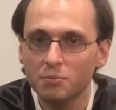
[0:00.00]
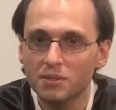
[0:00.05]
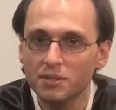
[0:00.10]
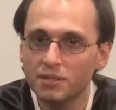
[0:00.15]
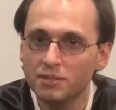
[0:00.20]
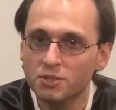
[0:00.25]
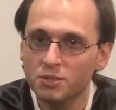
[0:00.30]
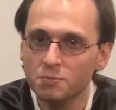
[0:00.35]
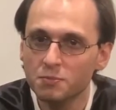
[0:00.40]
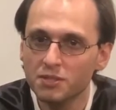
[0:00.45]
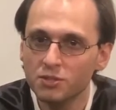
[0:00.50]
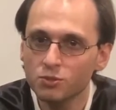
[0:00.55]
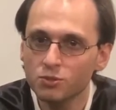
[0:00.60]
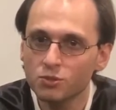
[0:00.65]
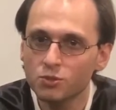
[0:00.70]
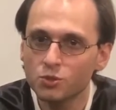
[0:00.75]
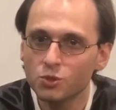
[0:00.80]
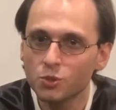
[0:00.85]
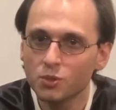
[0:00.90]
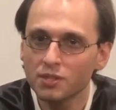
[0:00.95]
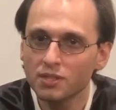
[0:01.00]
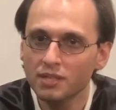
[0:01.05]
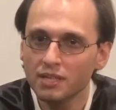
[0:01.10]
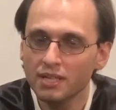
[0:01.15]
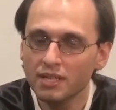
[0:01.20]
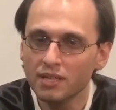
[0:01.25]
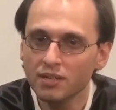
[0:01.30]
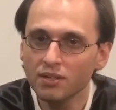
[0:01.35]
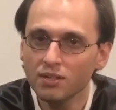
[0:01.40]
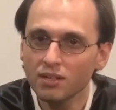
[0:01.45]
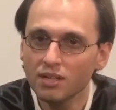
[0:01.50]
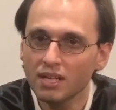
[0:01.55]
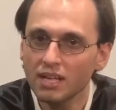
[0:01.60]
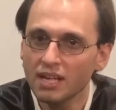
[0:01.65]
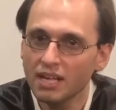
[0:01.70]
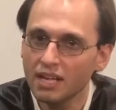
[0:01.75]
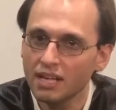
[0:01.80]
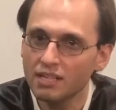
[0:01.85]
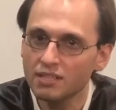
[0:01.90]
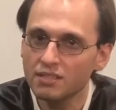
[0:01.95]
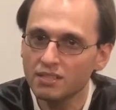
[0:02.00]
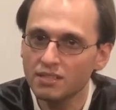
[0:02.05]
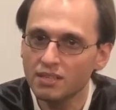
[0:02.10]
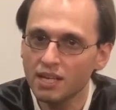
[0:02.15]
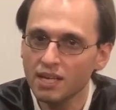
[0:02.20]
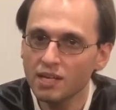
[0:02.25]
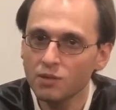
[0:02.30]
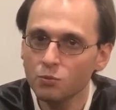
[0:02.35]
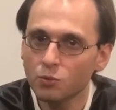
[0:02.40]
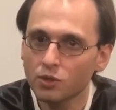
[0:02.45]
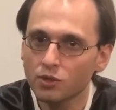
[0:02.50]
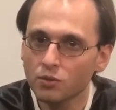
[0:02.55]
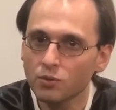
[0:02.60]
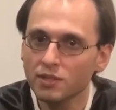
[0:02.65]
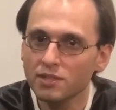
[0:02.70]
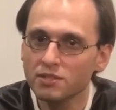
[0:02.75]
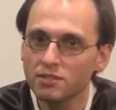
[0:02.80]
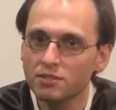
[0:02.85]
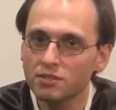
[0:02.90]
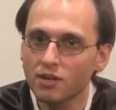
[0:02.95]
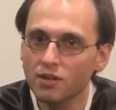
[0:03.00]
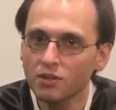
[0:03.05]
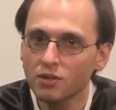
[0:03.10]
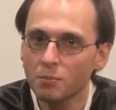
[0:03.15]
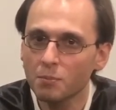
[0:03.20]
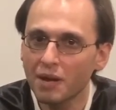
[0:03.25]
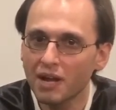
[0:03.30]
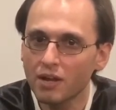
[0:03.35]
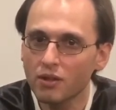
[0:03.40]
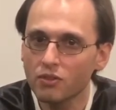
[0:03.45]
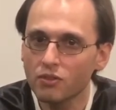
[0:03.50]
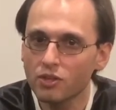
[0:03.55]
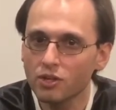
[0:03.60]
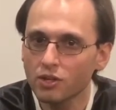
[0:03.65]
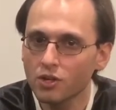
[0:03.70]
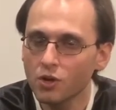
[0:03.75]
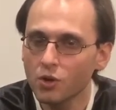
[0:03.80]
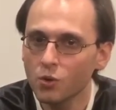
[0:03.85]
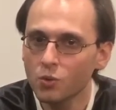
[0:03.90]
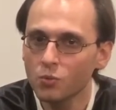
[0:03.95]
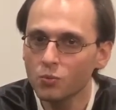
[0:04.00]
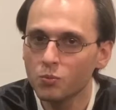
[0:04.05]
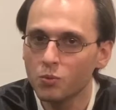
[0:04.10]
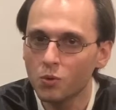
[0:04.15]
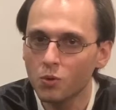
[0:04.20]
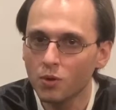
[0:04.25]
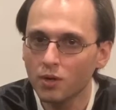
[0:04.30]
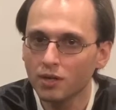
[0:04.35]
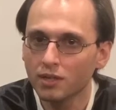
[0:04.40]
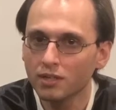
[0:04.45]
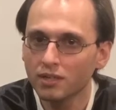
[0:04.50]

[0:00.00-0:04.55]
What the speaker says: It's Mr. Jordan here, and today we're going to talk about the Cold War.